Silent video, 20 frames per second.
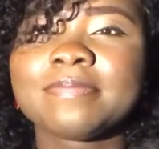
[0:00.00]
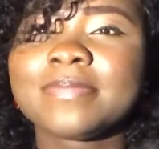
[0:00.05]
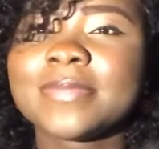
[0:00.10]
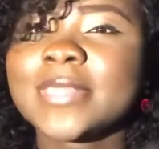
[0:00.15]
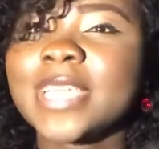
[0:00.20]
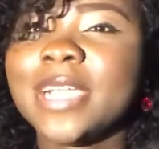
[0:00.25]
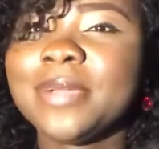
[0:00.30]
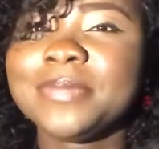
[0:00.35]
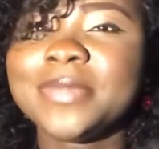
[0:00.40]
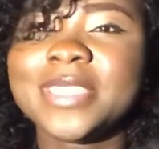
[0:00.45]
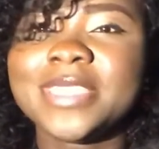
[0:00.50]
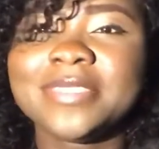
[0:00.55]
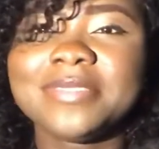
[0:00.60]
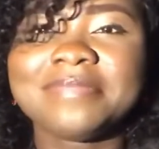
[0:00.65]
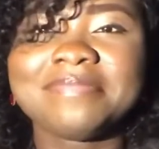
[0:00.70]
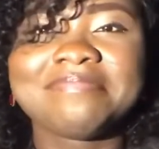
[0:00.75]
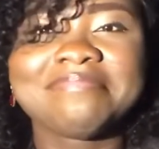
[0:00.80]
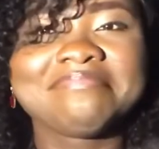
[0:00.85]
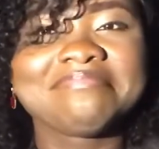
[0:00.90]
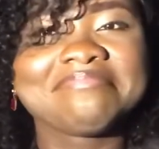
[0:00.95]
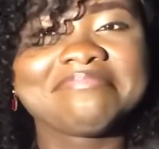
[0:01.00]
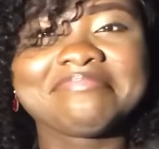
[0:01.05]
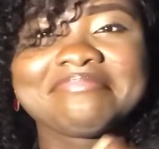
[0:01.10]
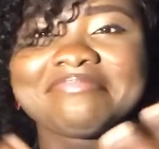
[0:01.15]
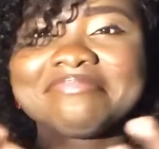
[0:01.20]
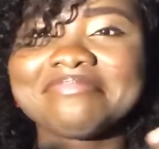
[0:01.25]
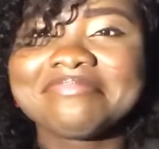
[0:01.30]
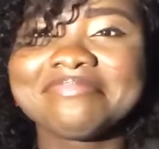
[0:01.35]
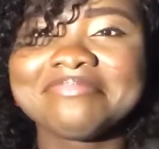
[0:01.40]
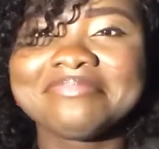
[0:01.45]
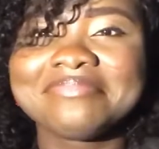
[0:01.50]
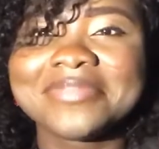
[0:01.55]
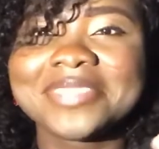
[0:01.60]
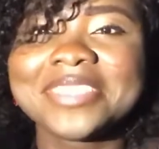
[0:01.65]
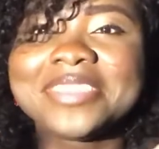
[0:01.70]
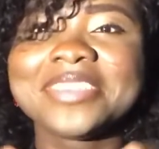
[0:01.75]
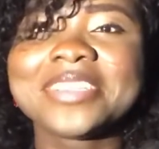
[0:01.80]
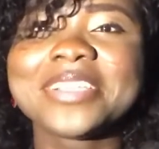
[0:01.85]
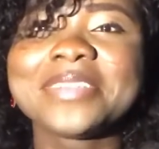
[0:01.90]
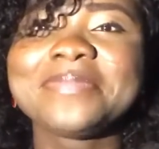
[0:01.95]
i mean
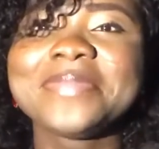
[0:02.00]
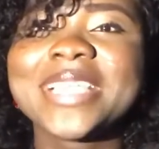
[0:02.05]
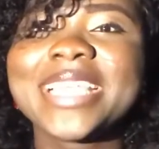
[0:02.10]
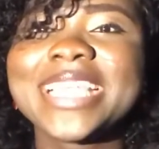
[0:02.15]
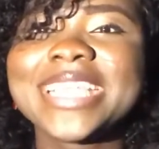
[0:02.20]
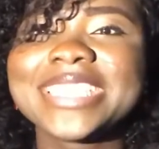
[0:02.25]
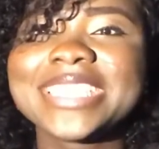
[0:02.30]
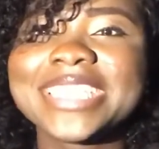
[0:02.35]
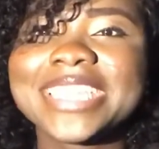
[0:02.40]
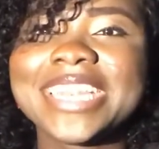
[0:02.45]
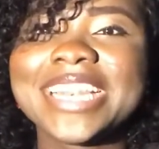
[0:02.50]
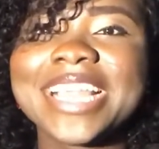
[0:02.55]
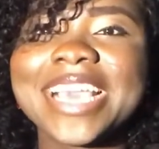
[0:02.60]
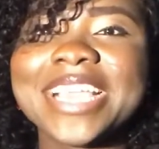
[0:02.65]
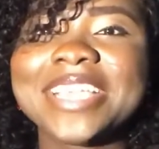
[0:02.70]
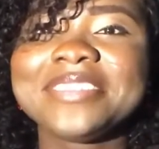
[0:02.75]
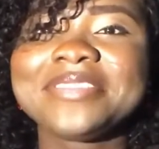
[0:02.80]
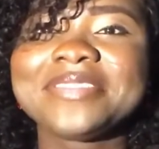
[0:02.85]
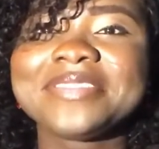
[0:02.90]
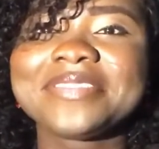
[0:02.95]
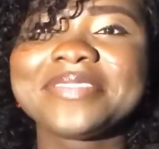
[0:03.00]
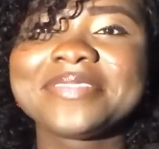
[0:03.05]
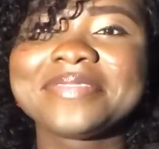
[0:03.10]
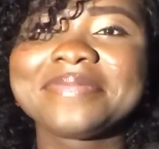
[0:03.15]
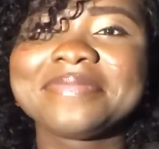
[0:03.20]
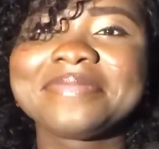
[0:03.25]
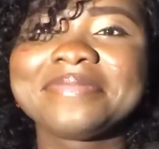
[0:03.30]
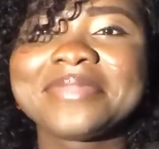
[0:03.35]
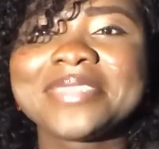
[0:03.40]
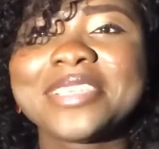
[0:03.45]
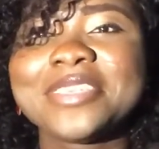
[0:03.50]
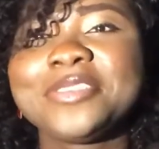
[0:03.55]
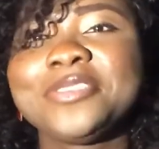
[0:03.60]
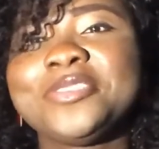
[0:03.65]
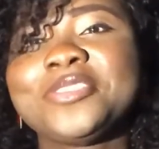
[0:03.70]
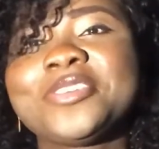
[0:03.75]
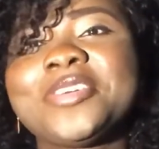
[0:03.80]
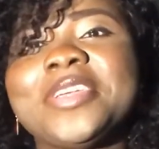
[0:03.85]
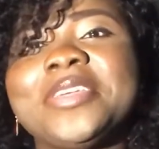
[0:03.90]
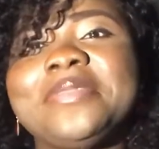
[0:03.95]
you can make it in life
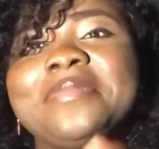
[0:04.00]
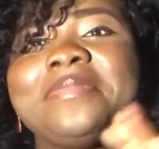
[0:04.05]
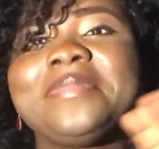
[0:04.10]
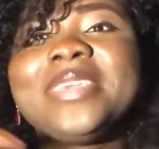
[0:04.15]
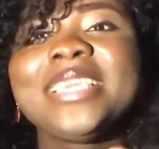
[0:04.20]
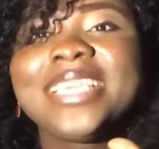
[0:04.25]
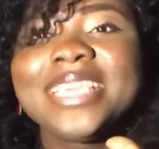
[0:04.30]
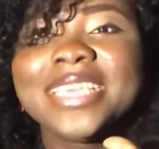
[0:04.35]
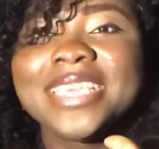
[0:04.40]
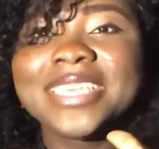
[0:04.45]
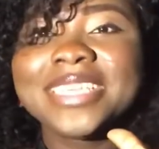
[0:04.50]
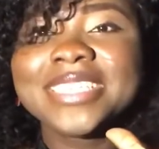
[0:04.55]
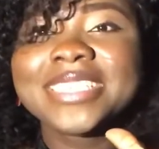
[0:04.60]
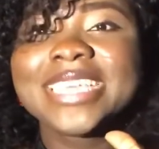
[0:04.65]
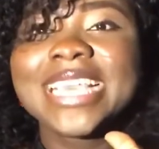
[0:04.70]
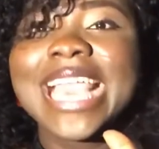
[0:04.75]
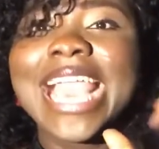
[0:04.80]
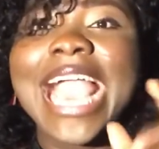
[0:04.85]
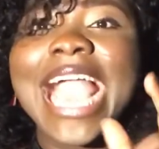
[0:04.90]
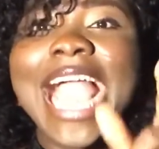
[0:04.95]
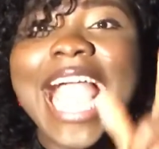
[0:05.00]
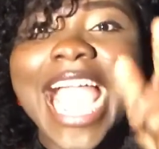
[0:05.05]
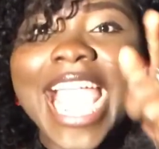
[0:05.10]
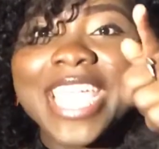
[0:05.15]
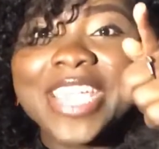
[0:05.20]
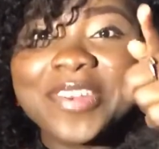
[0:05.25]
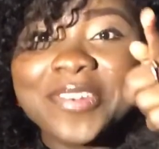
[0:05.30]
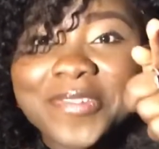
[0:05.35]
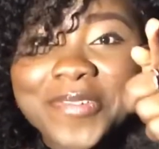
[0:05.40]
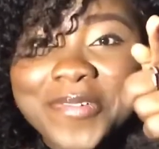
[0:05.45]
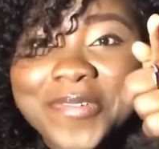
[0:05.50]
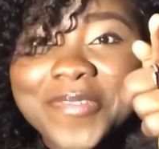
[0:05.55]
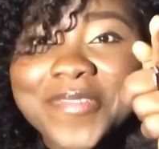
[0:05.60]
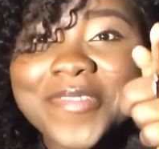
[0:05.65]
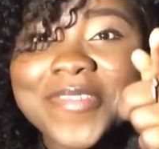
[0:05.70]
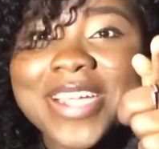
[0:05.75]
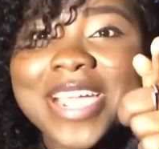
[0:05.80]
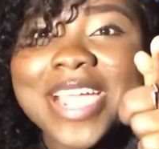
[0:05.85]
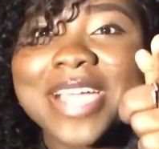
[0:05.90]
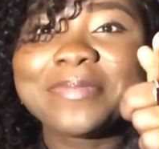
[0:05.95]
join me i know
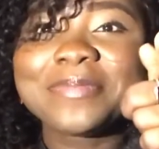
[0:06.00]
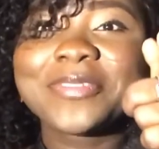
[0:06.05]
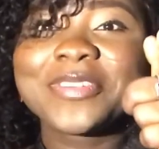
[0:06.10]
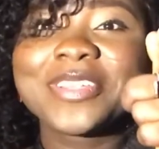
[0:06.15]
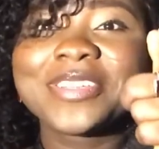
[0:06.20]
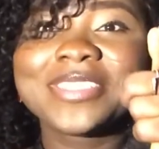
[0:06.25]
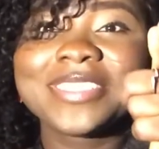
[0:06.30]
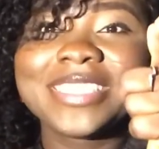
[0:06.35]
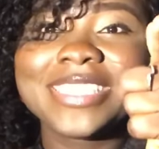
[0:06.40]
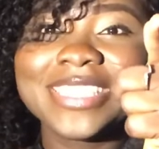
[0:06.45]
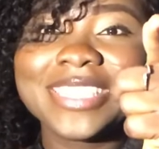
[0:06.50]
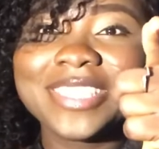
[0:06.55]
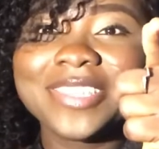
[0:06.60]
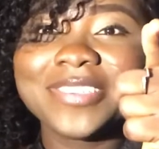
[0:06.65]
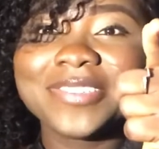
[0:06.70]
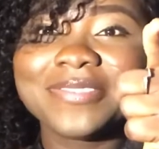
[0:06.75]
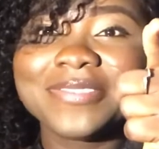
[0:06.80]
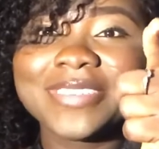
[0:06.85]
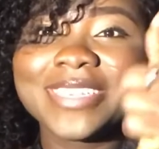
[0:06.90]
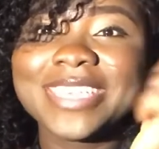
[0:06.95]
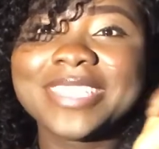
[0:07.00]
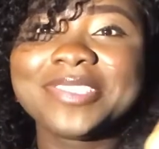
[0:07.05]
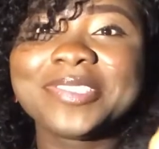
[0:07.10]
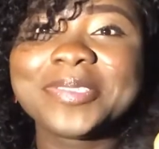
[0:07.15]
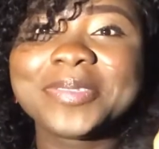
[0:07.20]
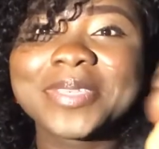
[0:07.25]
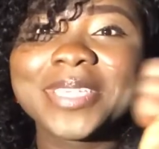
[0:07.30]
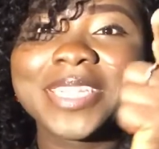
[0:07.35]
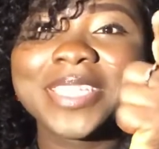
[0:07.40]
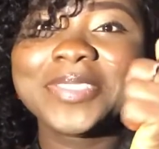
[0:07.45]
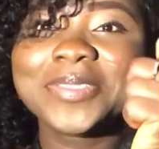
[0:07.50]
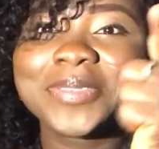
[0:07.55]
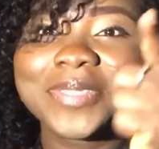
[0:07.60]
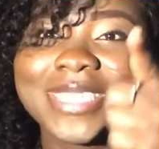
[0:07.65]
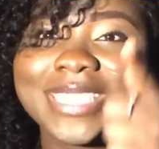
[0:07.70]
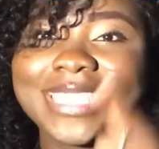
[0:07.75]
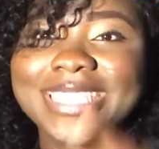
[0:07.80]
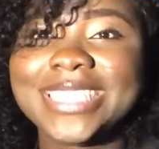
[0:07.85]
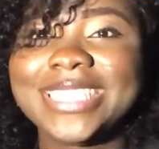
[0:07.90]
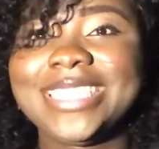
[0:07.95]
i'm going to see you in 2020
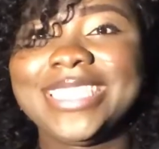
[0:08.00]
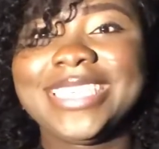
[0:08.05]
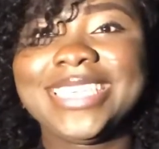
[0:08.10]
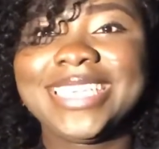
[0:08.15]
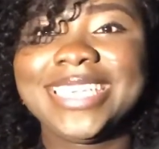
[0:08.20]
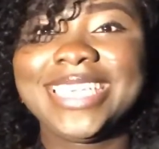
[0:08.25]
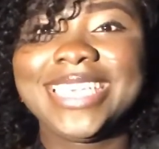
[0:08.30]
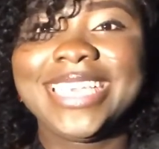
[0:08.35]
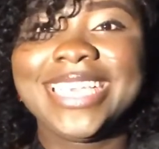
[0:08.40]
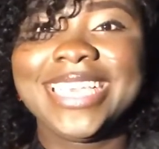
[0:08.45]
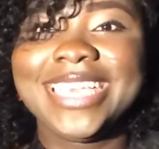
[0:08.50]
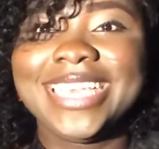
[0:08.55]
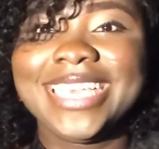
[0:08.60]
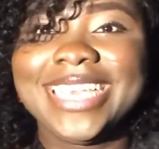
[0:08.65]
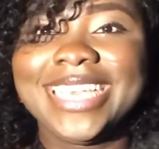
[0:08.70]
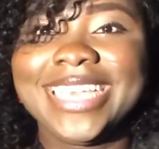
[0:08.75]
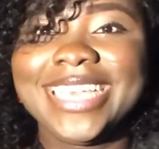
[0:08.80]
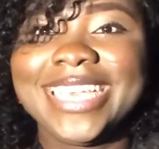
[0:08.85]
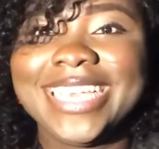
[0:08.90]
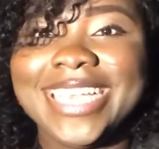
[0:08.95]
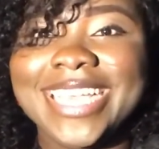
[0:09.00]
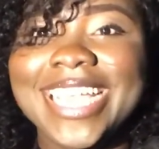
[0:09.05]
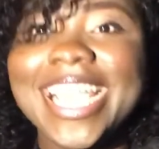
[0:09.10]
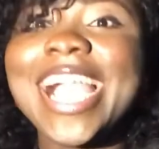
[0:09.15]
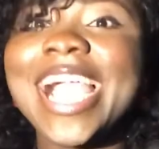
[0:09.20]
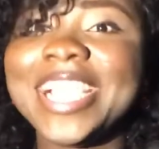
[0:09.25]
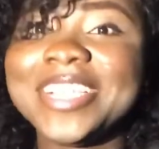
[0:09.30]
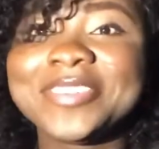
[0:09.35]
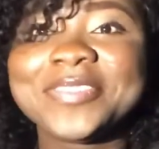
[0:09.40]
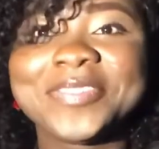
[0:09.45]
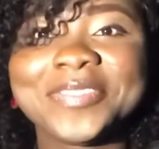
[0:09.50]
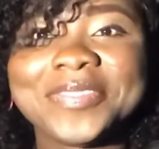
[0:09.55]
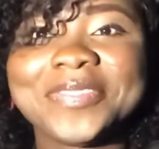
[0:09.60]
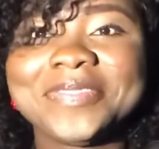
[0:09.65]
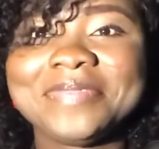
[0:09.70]
i know